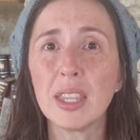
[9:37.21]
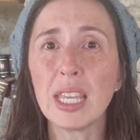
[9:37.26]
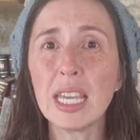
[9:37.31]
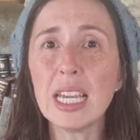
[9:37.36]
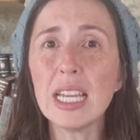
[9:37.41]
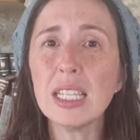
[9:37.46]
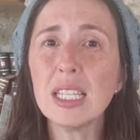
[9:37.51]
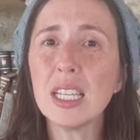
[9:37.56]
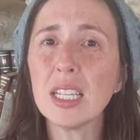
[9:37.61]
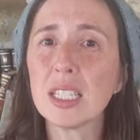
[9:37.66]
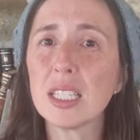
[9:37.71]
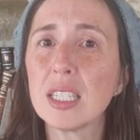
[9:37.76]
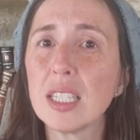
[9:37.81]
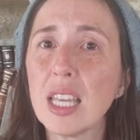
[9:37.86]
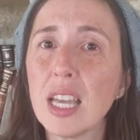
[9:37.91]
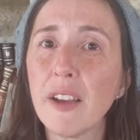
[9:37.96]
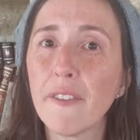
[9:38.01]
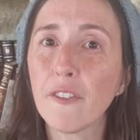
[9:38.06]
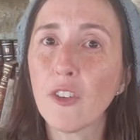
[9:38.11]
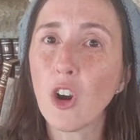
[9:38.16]
The easiest
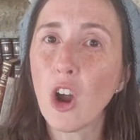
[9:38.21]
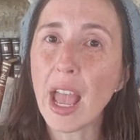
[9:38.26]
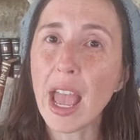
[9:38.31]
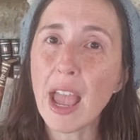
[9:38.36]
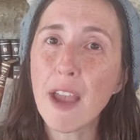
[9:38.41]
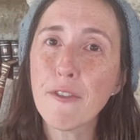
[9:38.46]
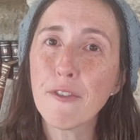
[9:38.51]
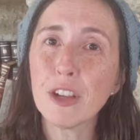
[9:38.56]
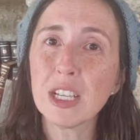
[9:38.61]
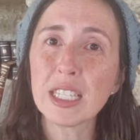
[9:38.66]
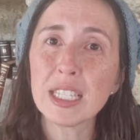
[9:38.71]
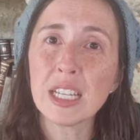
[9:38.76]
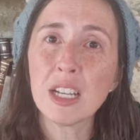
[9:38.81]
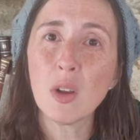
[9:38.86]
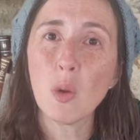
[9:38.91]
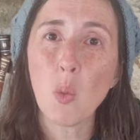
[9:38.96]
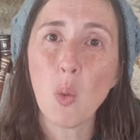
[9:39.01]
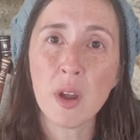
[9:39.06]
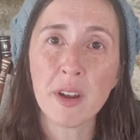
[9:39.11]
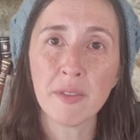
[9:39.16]
thing for every
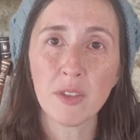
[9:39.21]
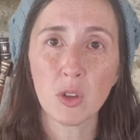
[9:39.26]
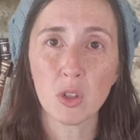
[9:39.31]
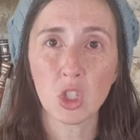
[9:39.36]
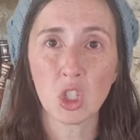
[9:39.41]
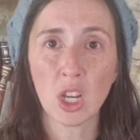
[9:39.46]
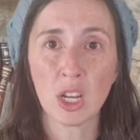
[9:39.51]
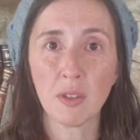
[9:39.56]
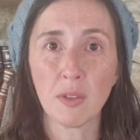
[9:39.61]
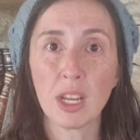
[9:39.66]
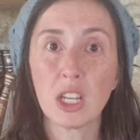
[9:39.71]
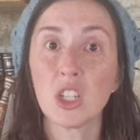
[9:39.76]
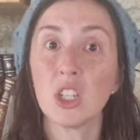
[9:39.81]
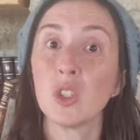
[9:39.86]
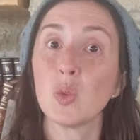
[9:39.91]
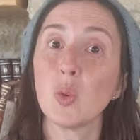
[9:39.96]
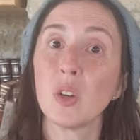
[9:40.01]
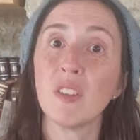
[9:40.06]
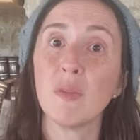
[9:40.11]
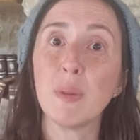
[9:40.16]
single one of those
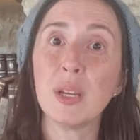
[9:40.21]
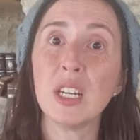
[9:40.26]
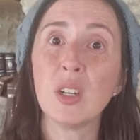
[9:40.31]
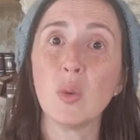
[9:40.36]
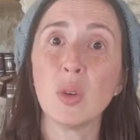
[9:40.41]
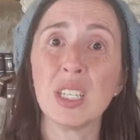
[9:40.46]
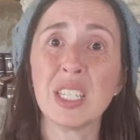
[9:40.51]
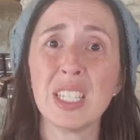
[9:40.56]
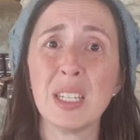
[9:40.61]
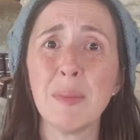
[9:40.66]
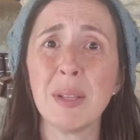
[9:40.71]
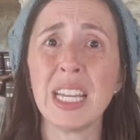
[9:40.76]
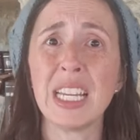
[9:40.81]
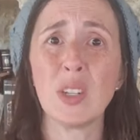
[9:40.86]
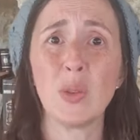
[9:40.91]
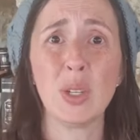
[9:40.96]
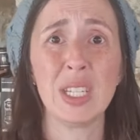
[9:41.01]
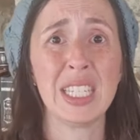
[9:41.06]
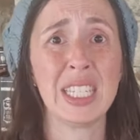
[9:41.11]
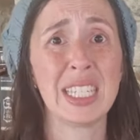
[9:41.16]
generations would have been to
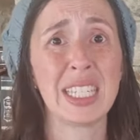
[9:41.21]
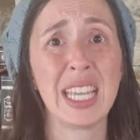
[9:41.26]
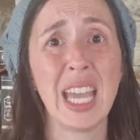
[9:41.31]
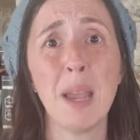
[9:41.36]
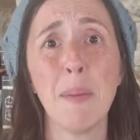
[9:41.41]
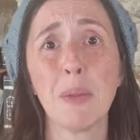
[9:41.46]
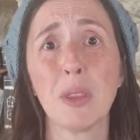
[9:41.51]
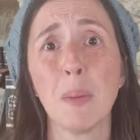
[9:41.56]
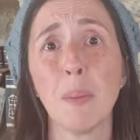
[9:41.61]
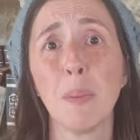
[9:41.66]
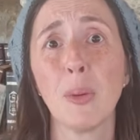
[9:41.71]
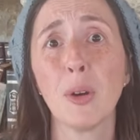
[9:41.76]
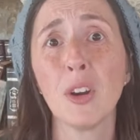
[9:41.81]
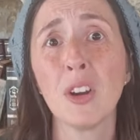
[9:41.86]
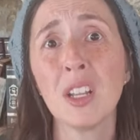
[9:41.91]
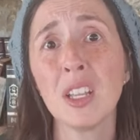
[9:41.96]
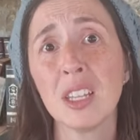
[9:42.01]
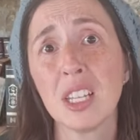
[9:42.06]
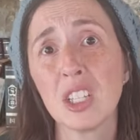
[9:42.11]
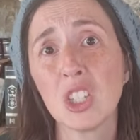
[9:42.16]
assimilate, to escape the
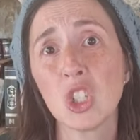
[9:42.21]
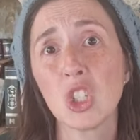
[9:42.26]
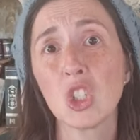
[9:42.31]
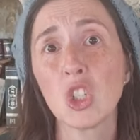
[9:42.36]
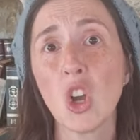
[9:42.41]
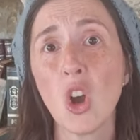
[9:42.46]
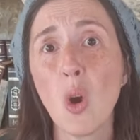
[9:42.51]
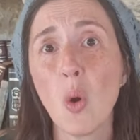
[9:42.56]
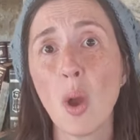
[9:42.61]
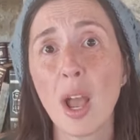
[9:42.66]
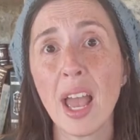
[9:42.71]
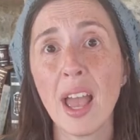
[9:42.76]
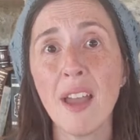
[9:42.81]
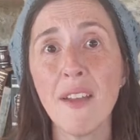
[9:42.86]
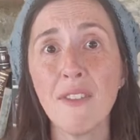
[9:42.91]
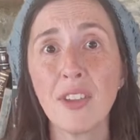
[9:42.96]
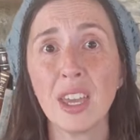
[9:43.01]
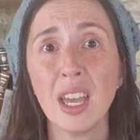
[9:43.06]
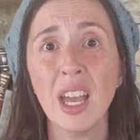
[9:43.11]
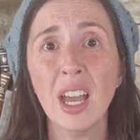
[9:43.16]
burden that's so
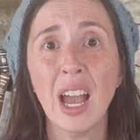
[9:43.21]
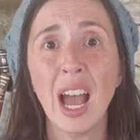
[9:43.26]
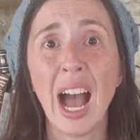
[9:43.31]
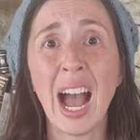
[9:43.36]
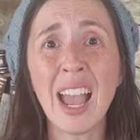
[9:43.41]
heavy.